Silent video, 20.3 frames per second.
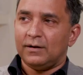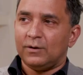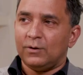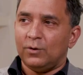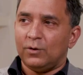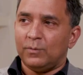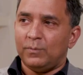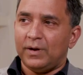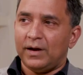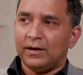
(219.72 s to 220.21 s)
a
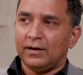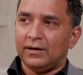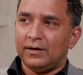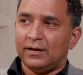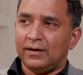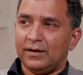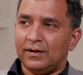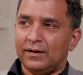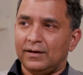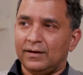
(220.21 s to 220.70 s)
core
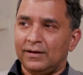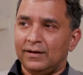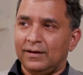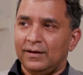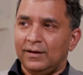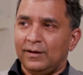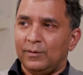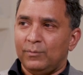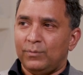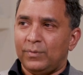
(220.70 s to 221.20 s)
banking
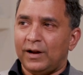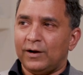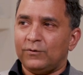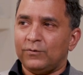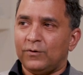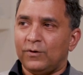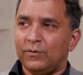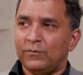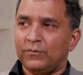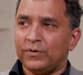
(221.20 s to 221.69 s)

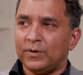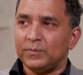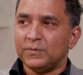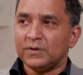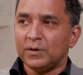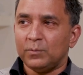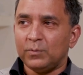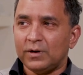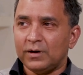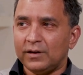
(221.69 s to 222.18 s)
platform from
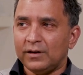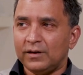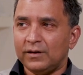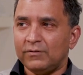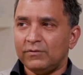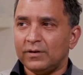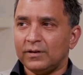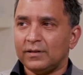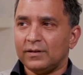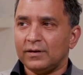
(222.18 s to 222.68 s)
somebody
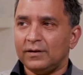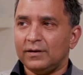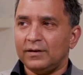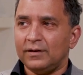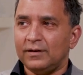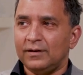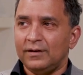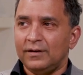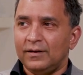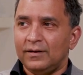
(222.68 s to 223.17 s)
with
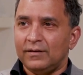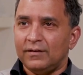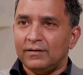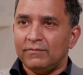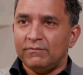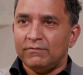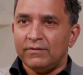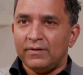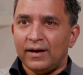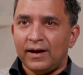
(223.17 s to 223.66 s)
a
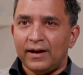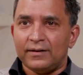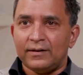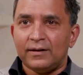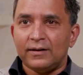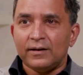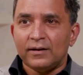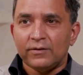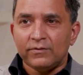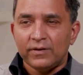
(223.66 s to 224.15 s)

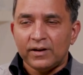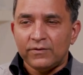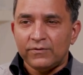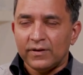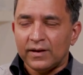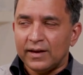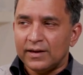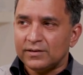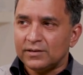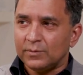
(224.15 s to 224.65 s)
identity
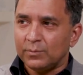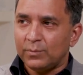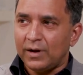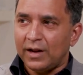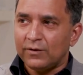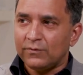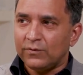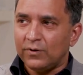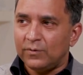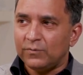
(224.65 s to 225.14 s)
verification
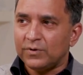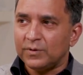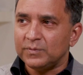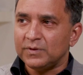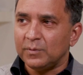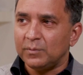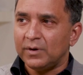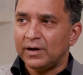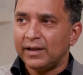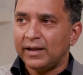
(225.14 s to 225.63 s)
platform from
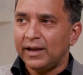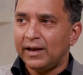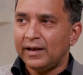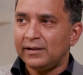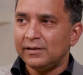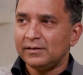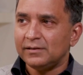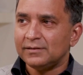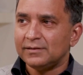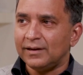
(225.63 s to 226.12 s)
somebody
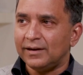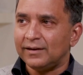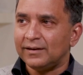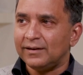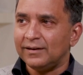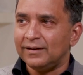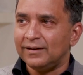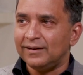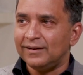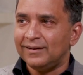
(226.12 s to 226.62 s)
else
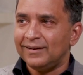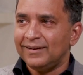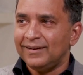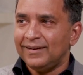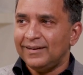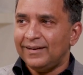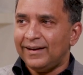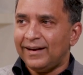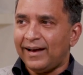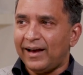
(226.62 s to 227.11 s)
and
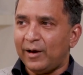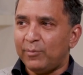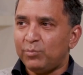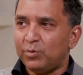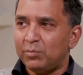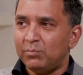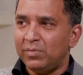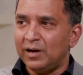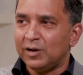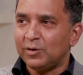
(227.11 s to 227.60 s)
app
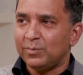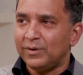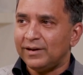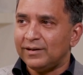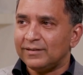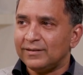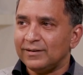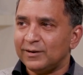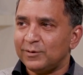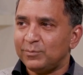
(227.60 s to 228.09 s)
built by
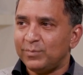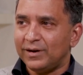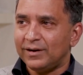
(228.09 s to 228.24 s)
a third